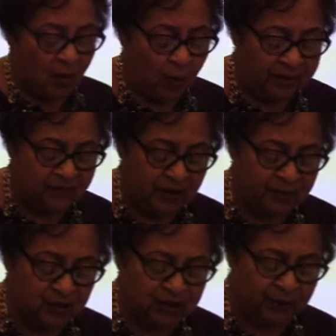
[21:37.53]
One of the
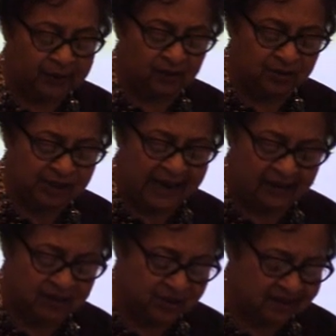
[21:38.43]
most critical
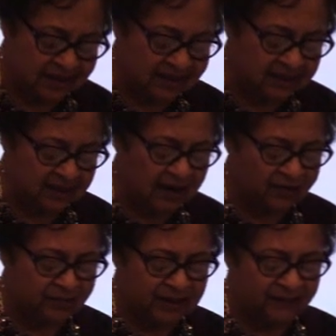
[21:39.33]
challenges that any
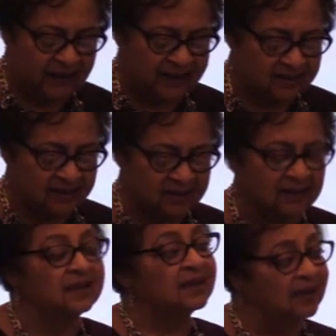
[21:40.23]
government faces
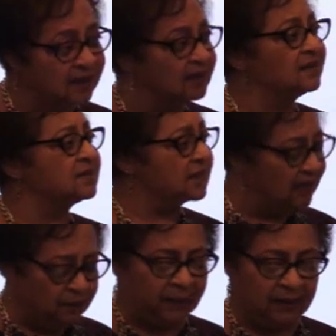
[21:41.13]
is
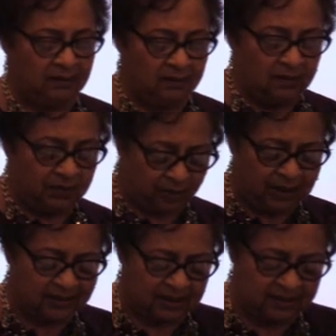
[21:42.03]
keeping the
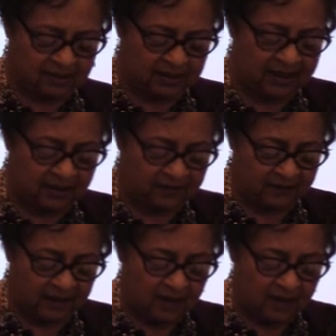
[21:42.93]
residents safe.